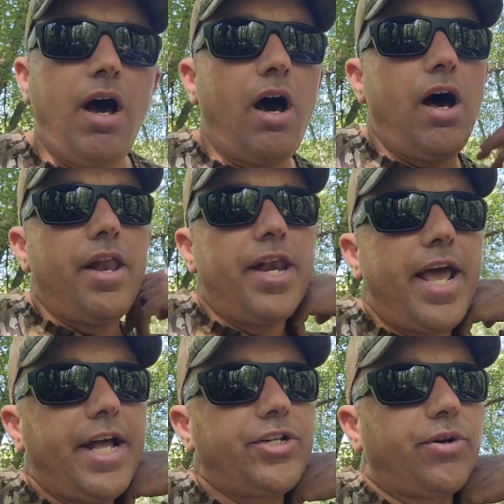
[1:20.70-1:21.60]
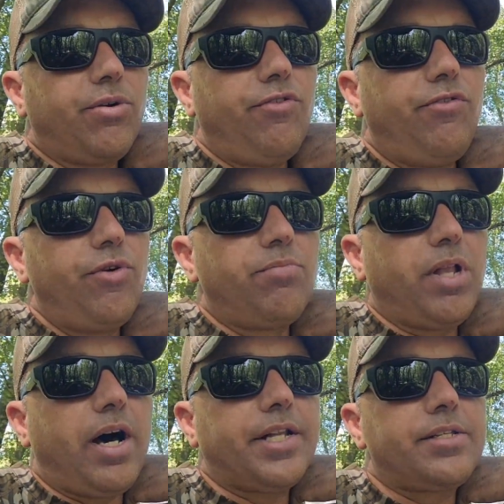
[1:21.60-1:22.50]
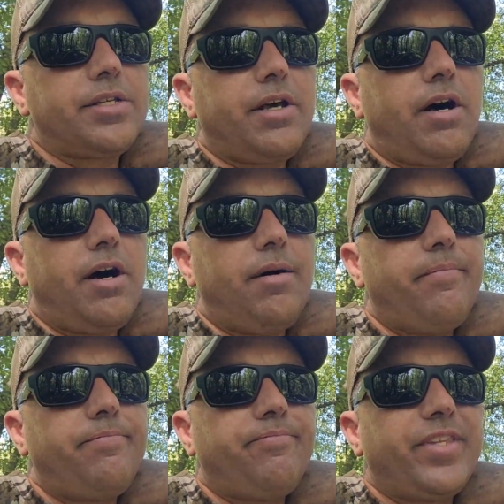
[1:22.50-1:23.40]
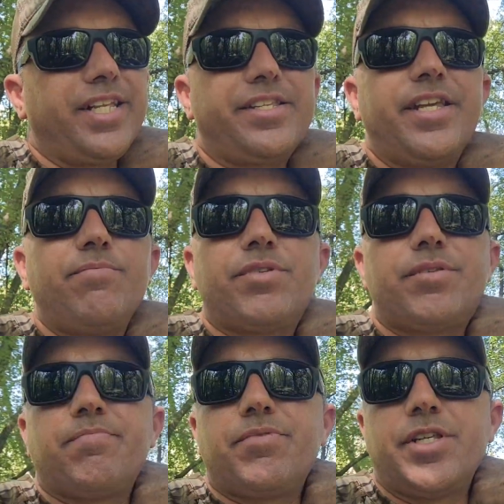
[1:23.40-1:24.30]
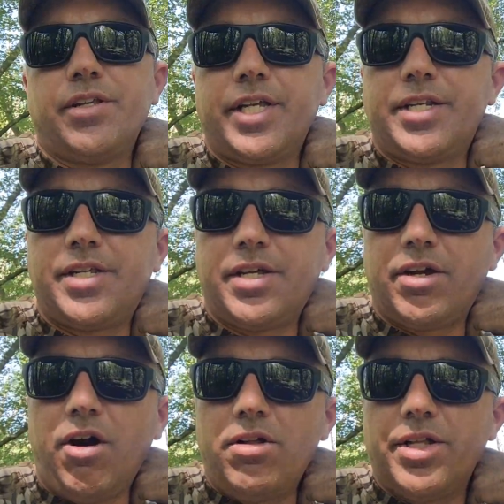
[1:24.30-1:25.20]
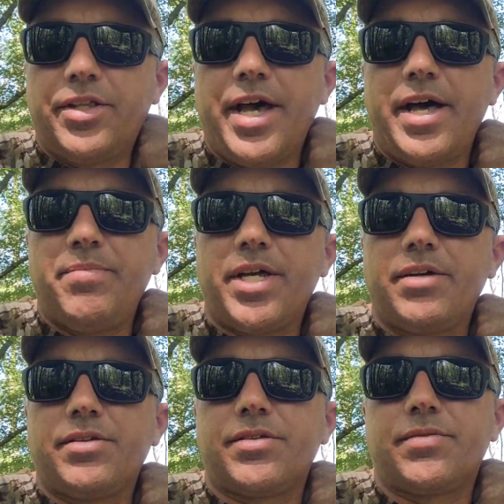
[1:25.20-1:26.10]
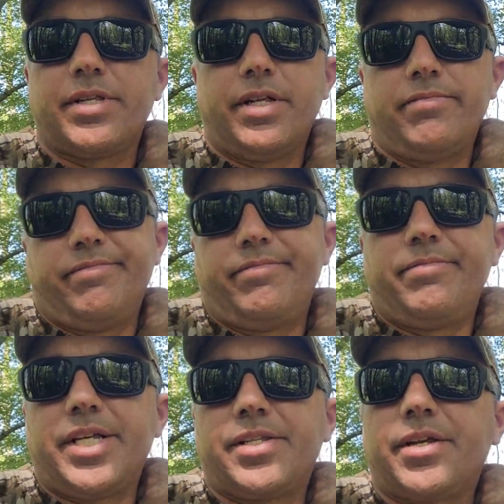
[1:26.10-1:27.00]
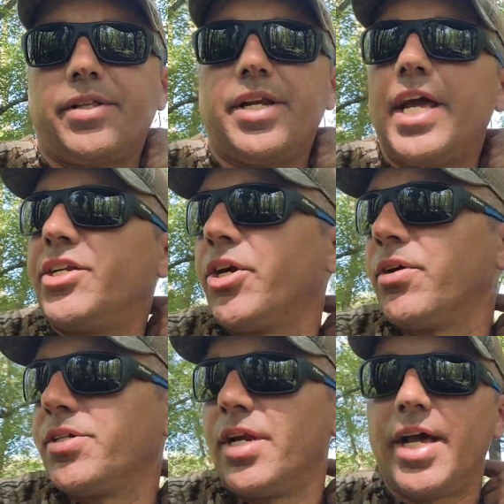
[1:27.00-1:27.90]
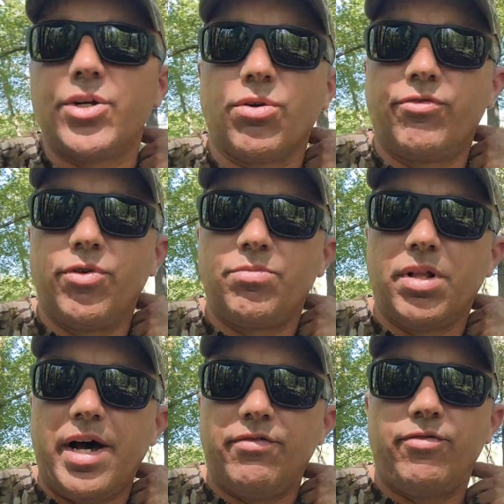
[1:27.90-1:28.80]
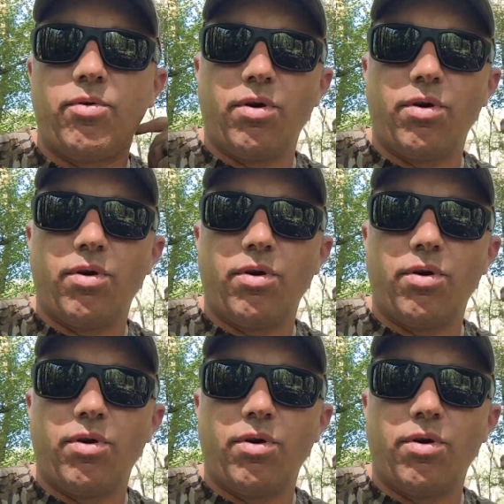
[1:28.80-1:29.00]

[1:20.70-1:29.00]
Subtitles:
Natural food plots. It seems silly to call it that because basically nature is a natural food plot for